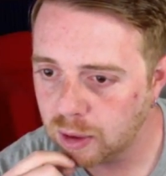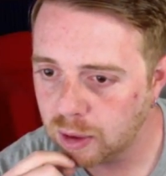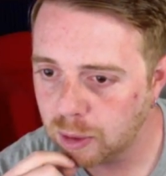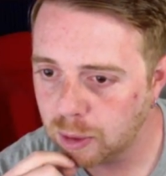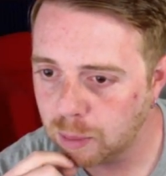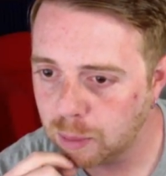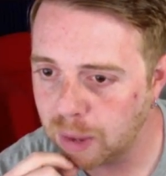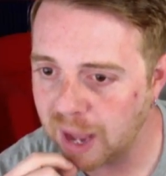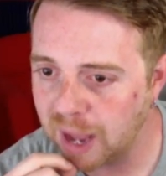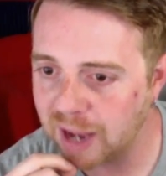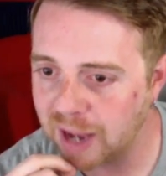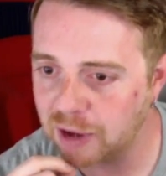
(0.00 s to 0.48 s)

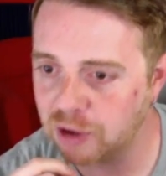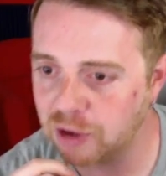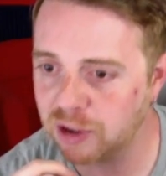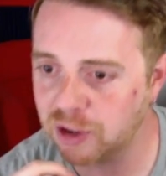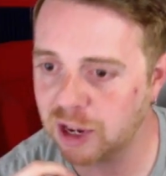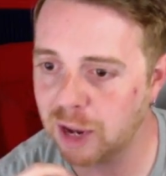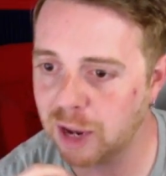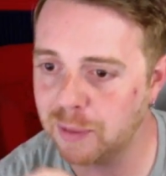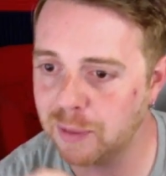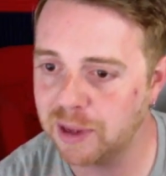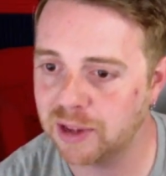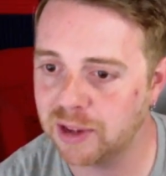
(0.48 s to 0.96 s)
Packages
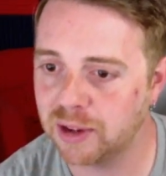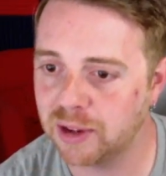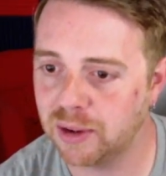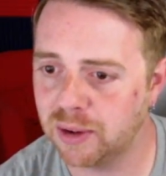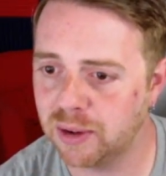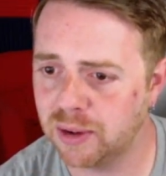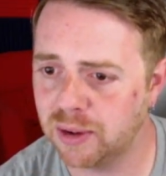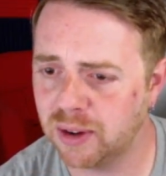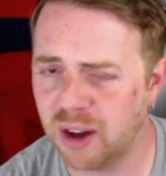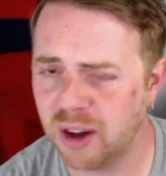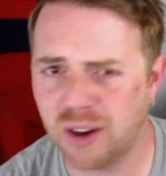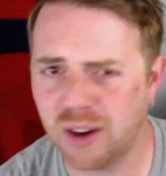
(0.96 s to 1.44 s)
coming
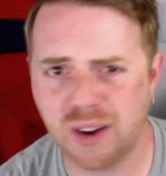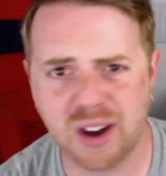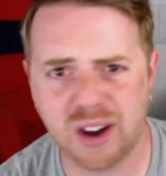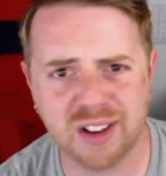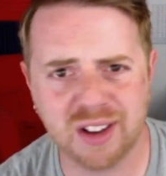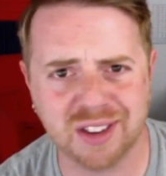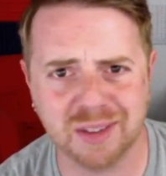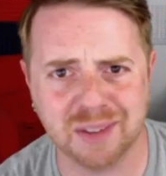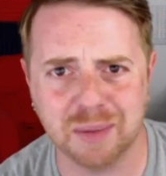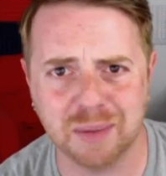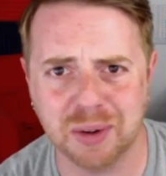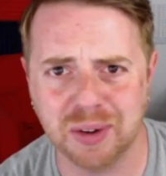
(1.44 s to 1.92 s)
soon, dude. Oh,
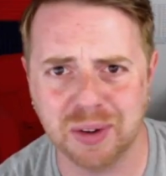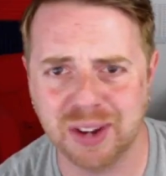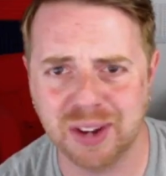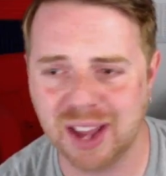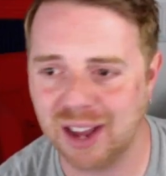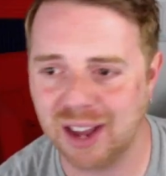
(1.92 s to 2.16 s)
awesome, dude.